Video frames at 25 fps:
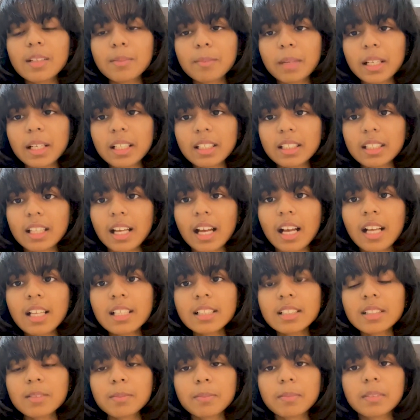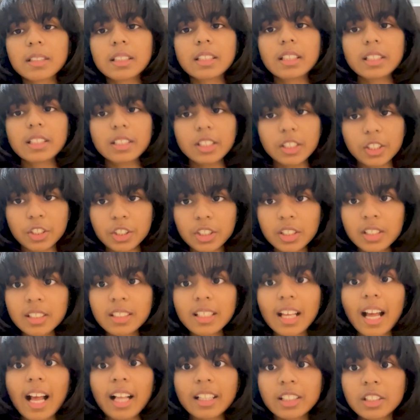in my class the
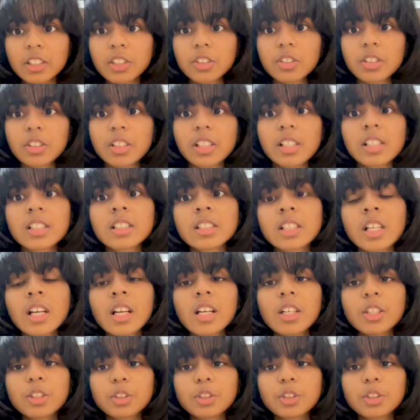teachers and the students